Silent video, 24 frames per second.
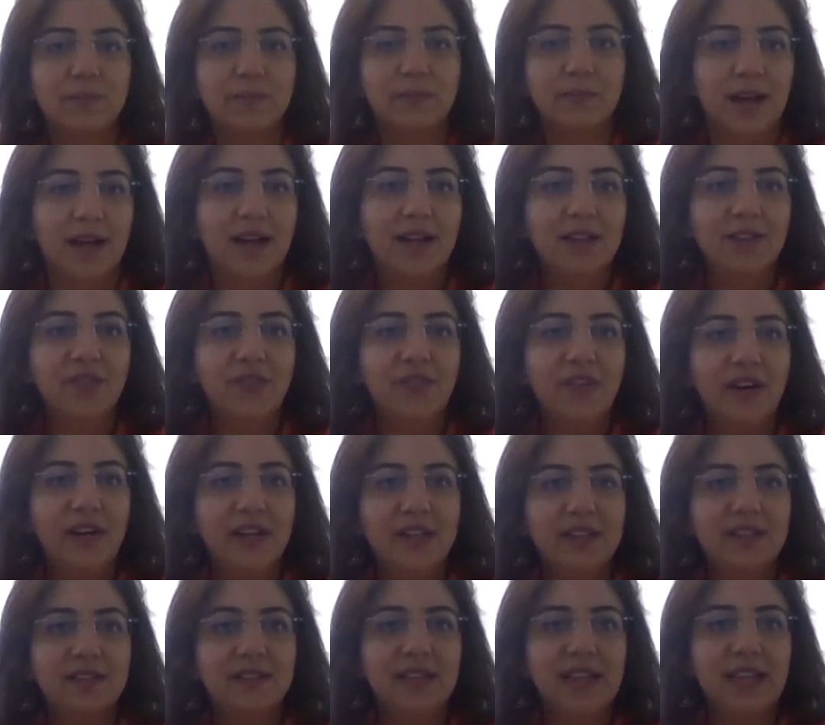And
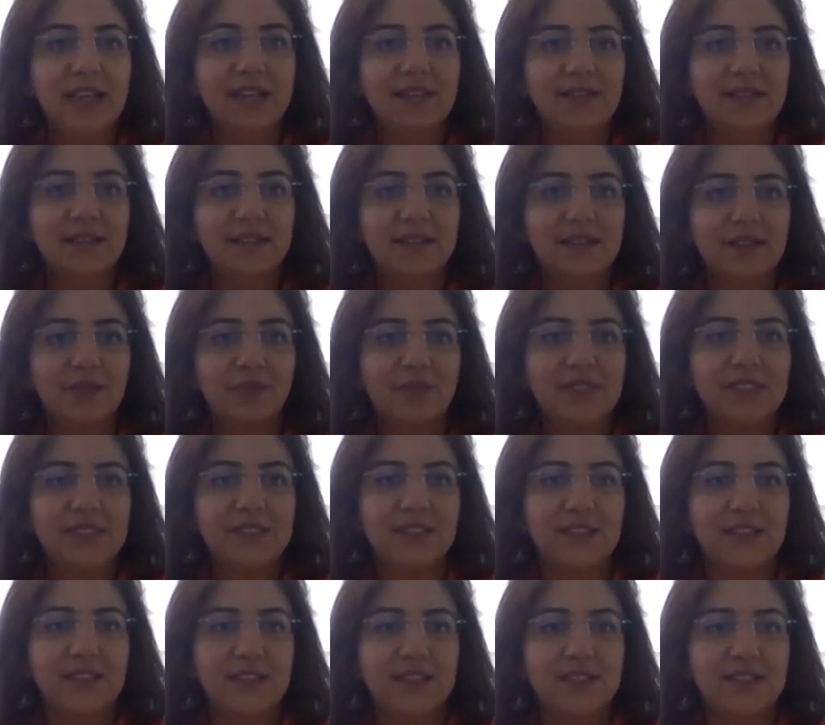finally, ethical
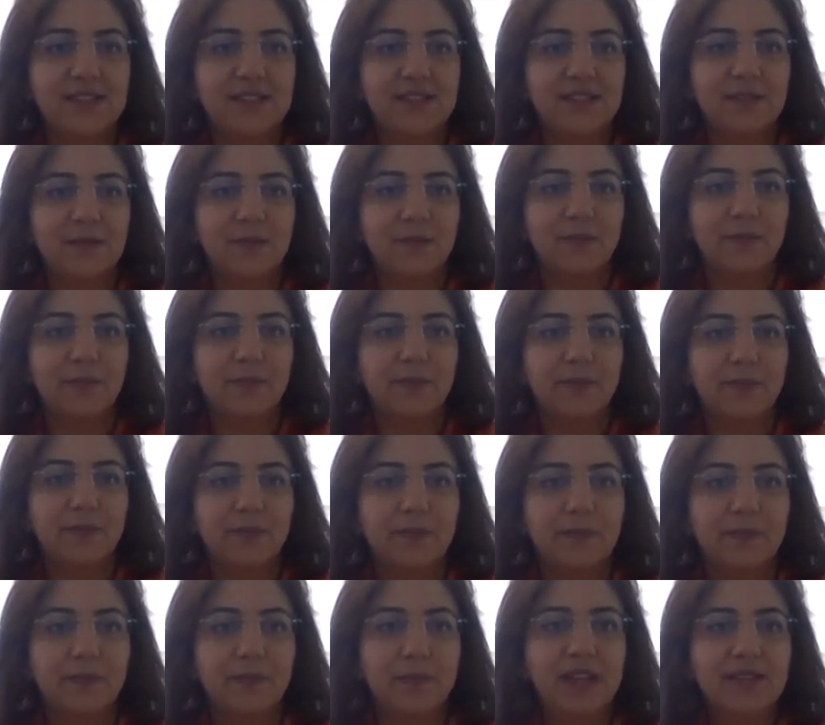mistakes.
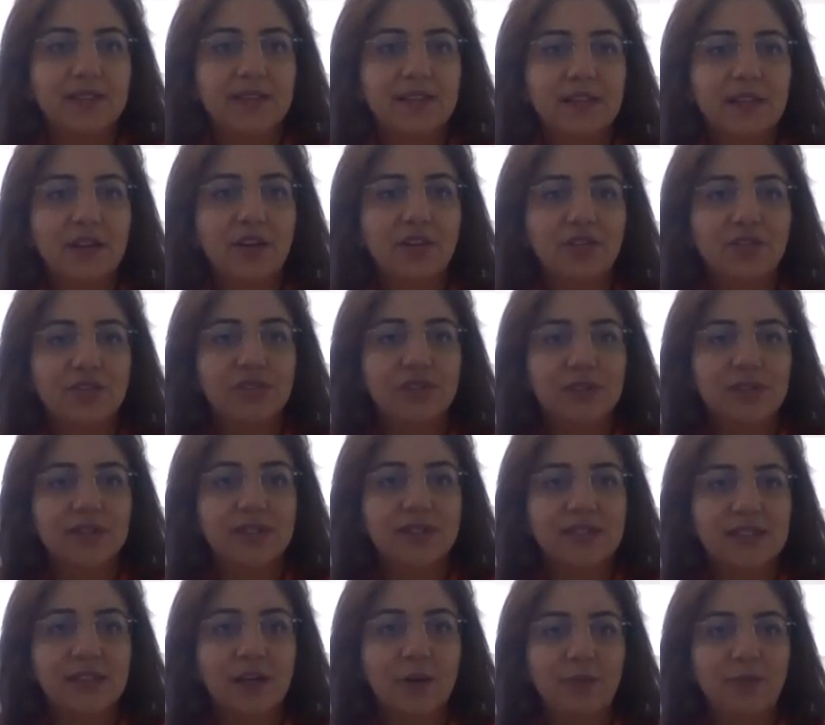As an author,
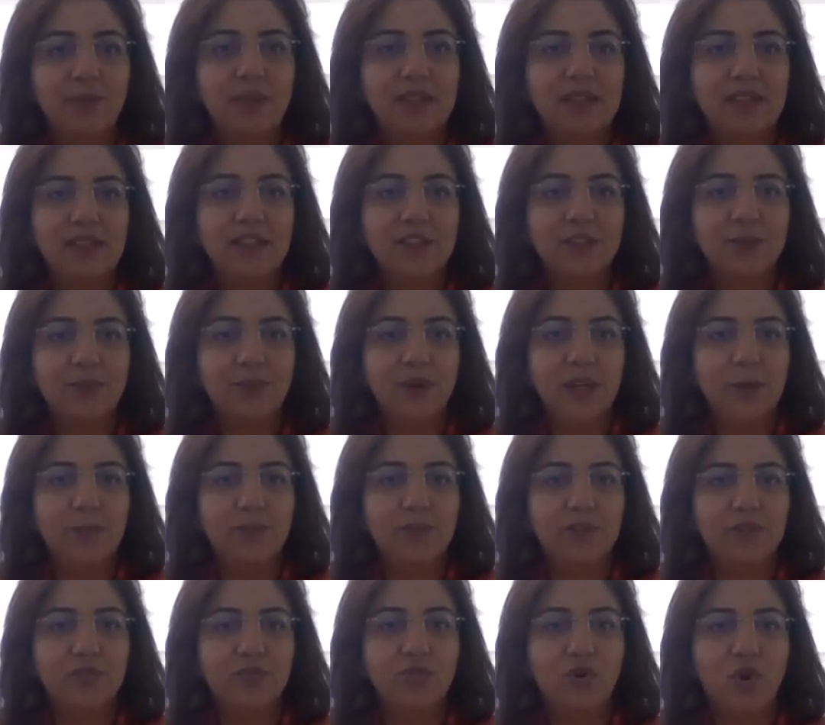submit each
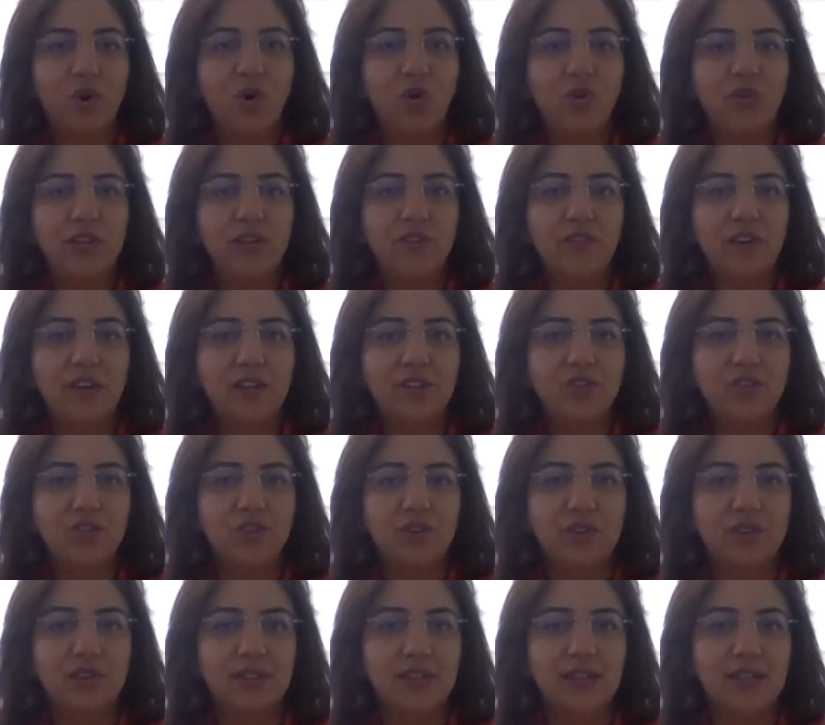paper to only one
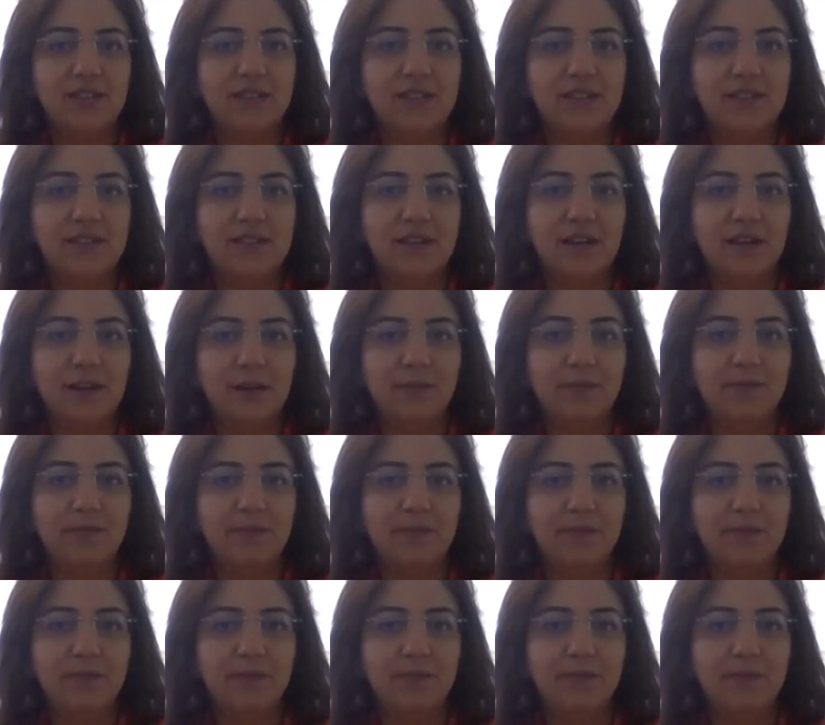journal at a time.